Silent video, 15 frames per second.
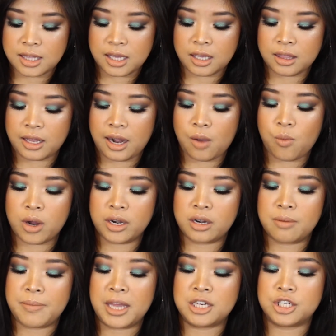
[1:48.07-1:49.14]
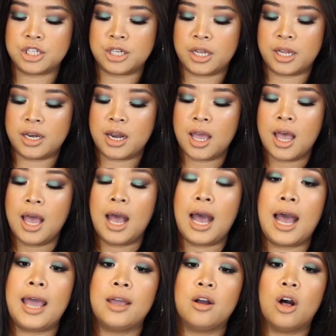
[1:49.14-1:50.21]
thing that I wanted to mention,
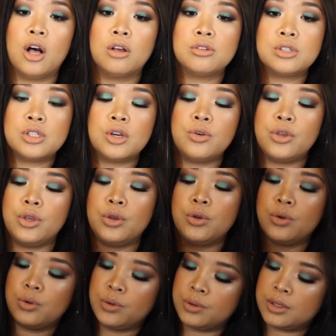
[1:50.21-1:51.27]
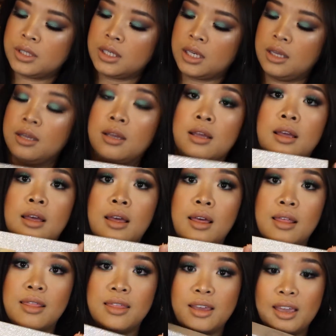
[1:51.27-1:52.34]
I also used
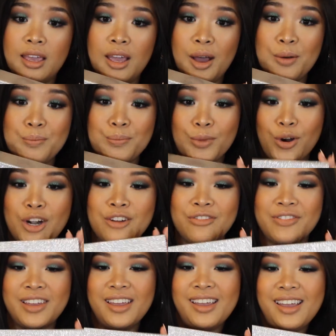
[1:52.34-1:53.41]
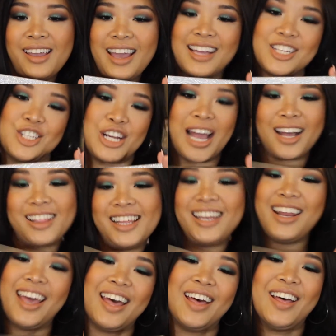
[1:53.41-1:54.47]
the Morphe and Jaclyn
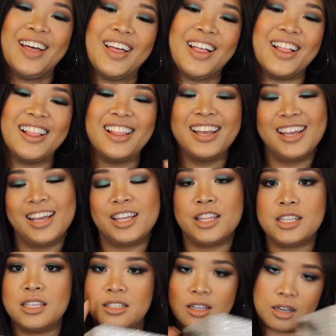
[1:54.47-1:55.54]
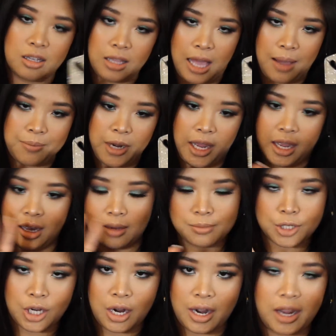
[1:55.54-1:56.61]
Hill. This is a collab day. I'm
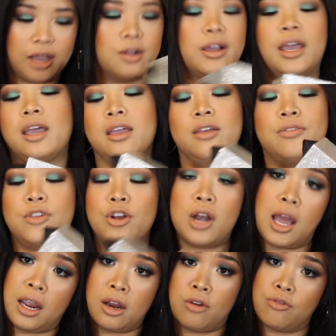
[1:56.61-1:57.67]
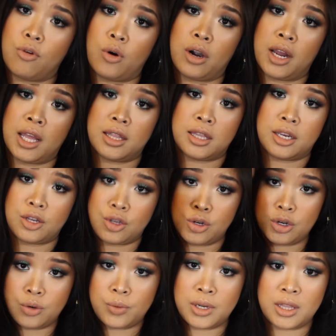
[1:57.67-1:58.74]
sorry. Okay, if you're not here for it, then you
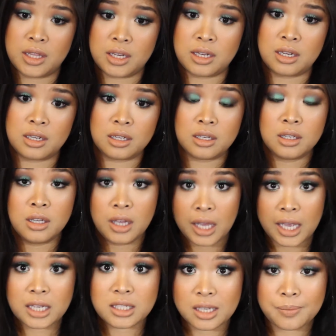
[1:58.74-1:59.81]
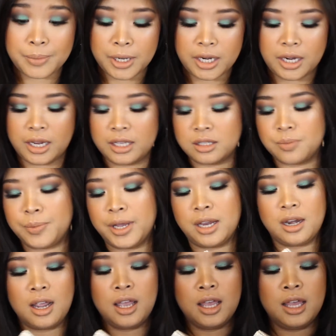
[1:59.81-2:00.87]
know where the exit button is.
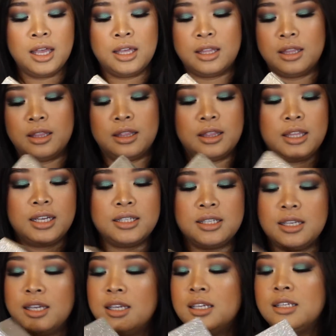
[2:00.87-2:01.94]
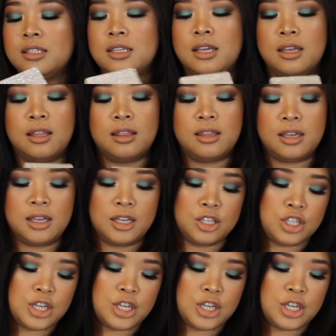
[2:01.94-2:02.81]
But this is the